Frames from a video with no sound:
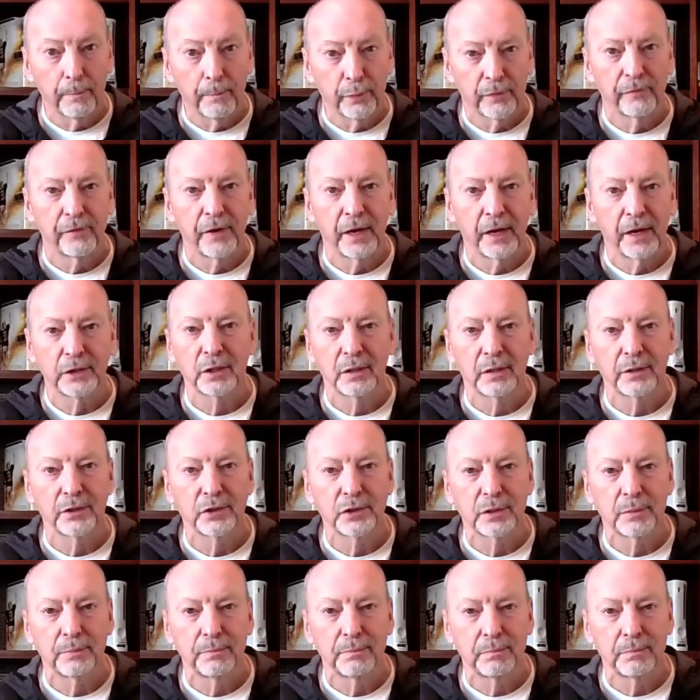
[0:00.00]
full-on
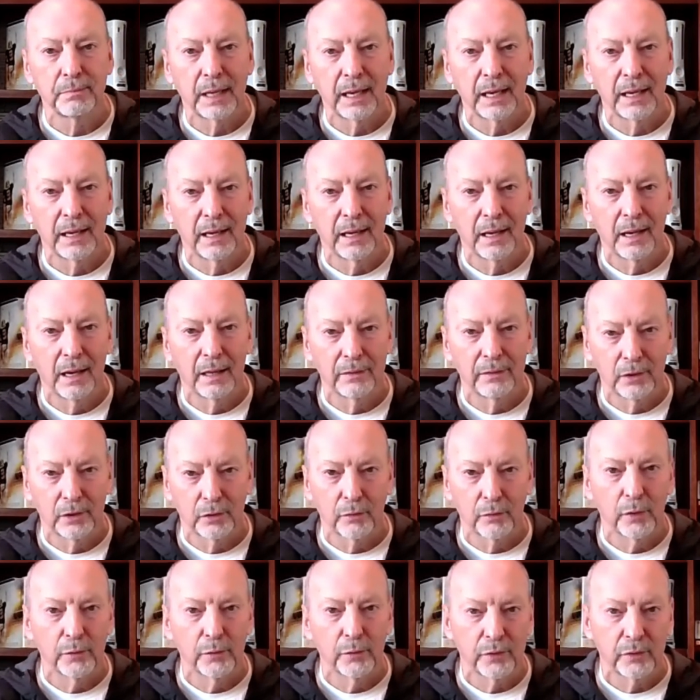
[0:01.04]
professionalism
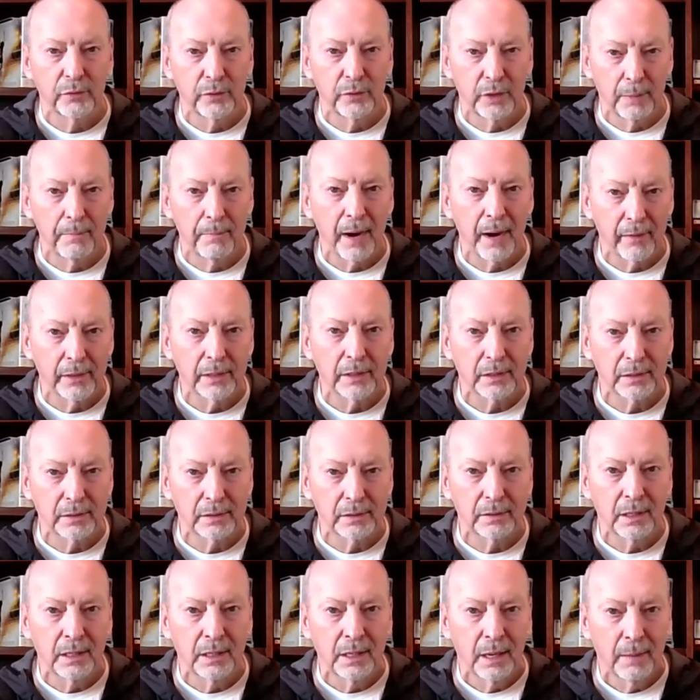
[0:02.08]
and the growth of the
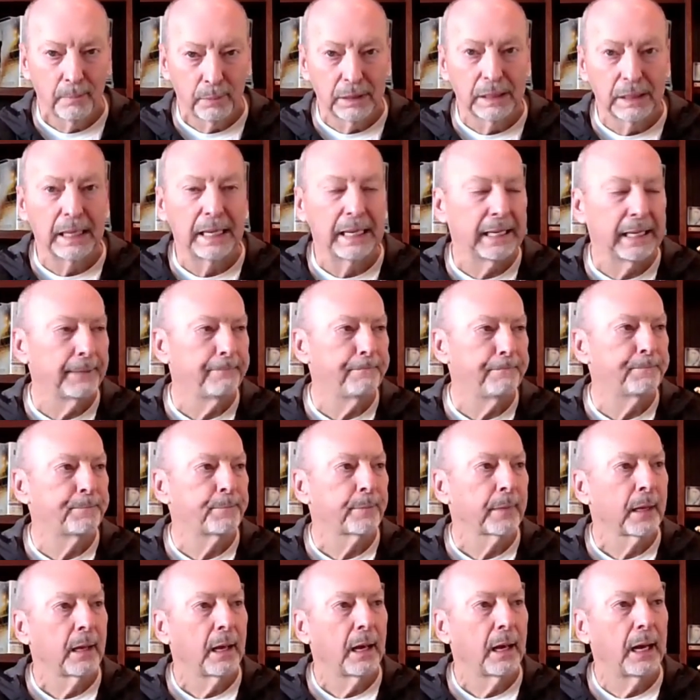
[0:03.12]
American
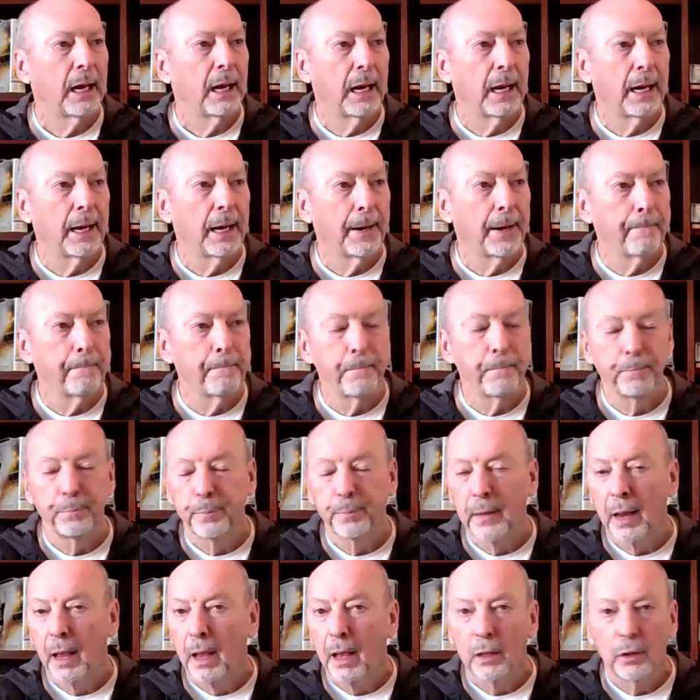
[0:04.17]
player.
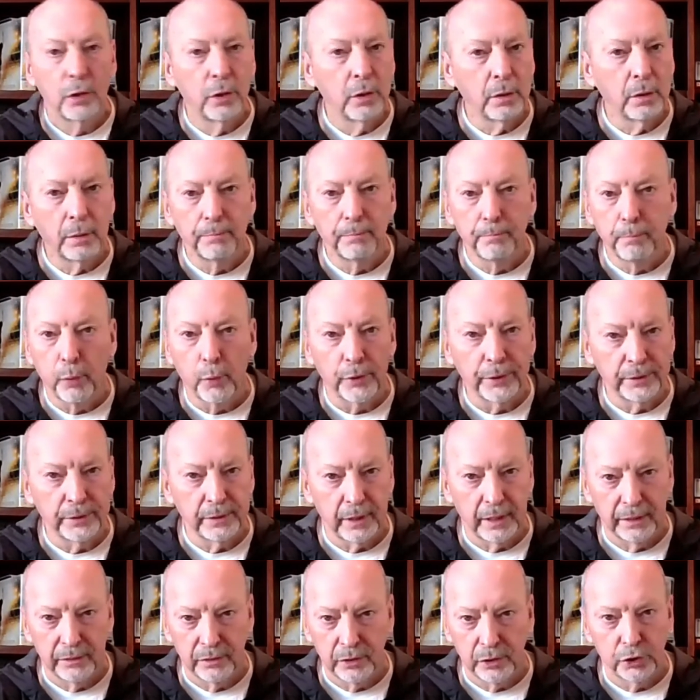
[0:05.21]
You
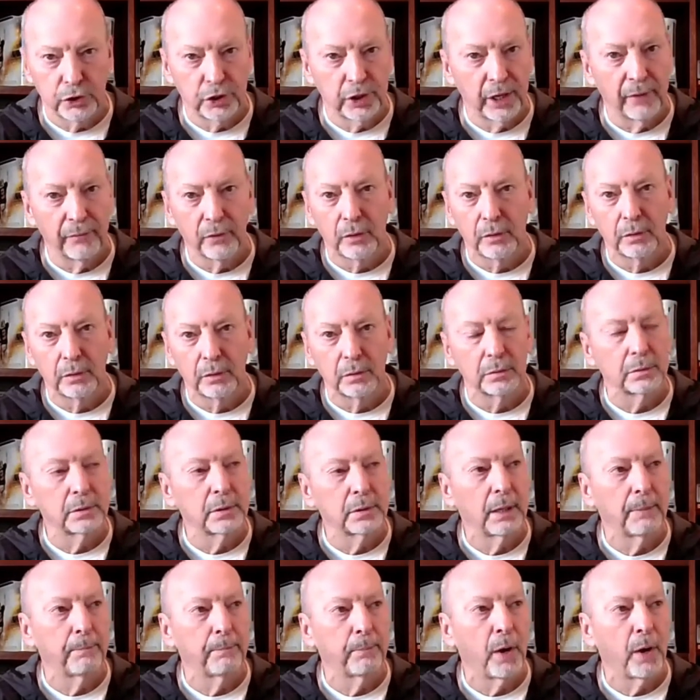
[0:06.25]
can point in the
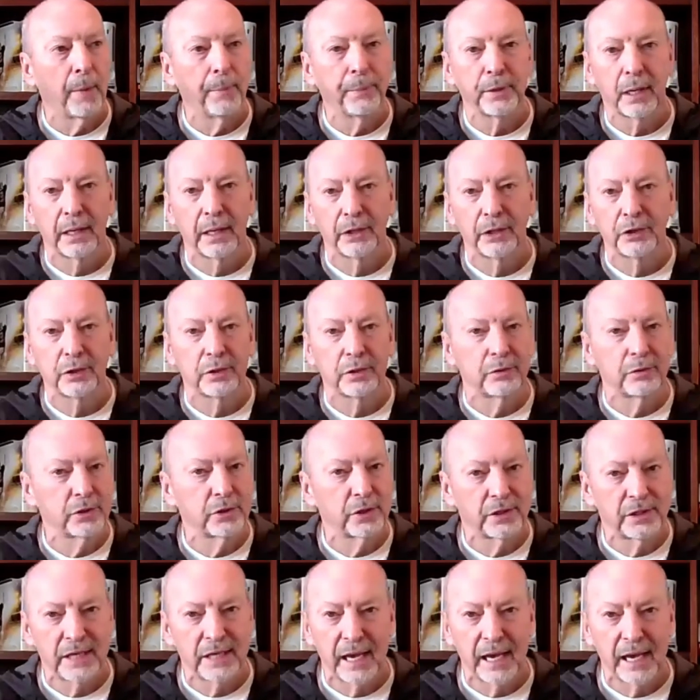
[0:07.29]
general
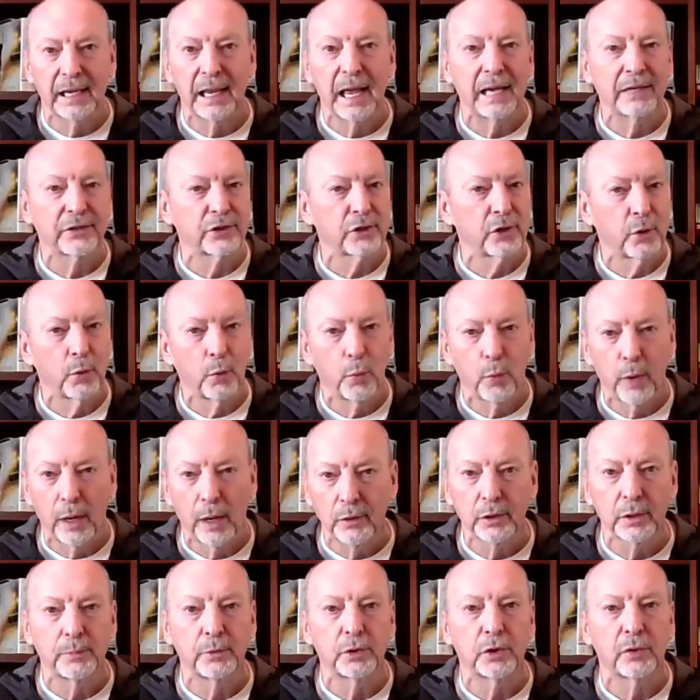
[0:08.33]
population to Ted
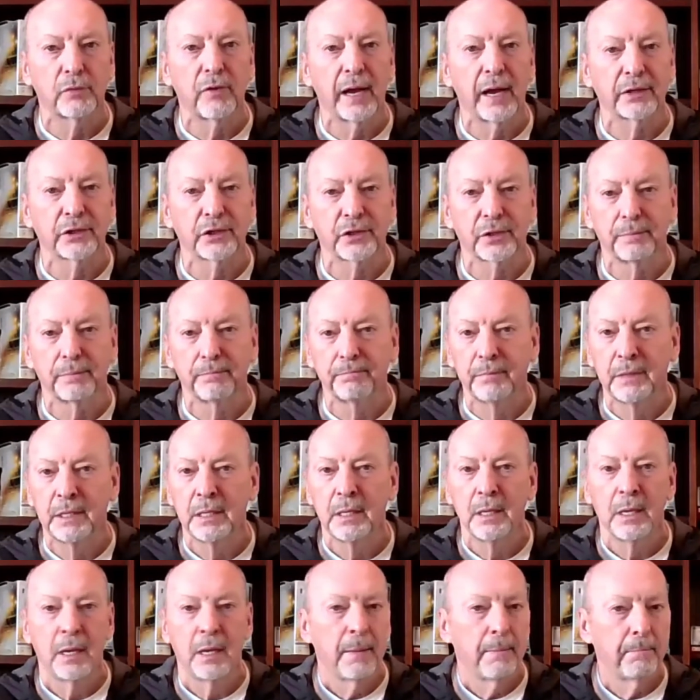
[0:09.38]
Lasso, welcome to
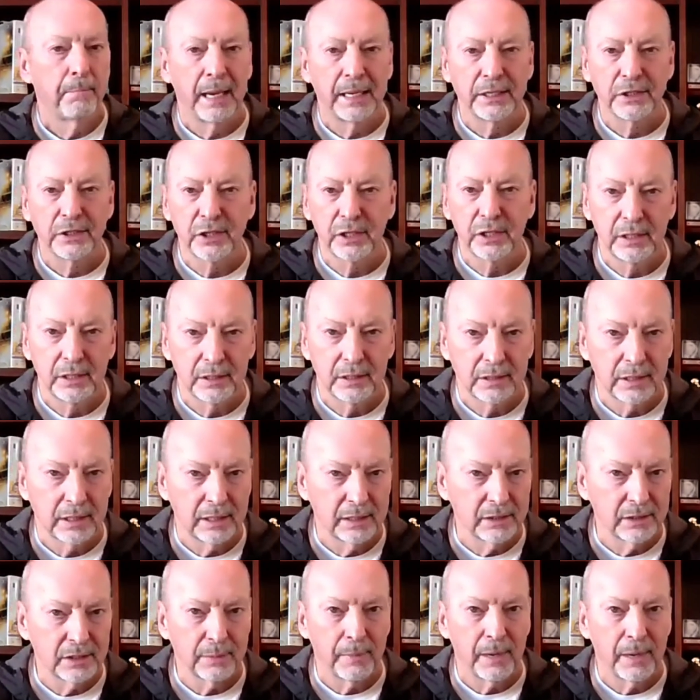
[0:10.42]
Wrexham,
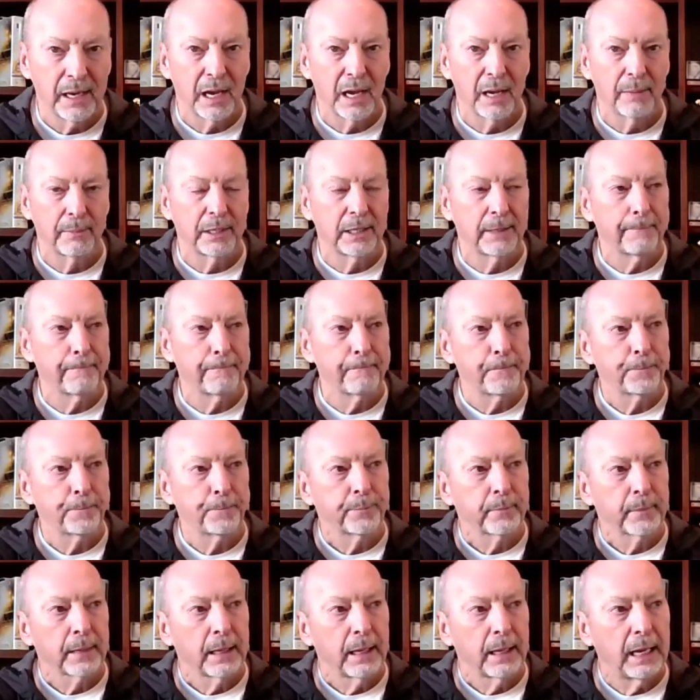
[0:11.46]
Messi into
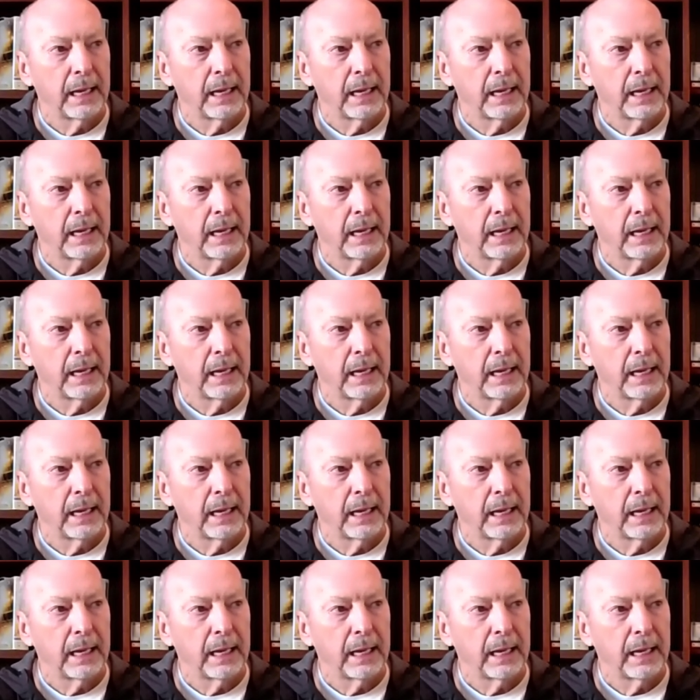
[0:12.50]
Miami,